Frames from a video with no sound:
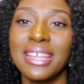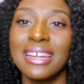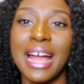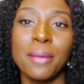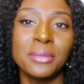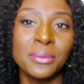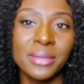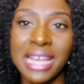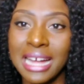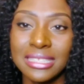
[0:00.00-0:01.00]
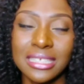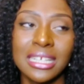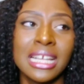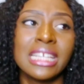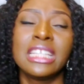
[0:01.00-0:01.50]
that happy Miatta.
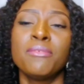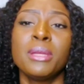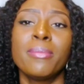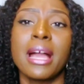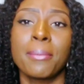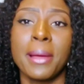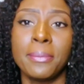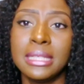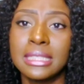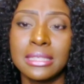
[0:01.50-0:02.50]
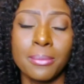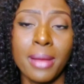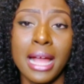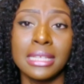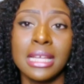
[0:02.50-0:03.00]
Give me back my peace of
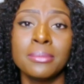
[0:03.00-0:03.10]
mind.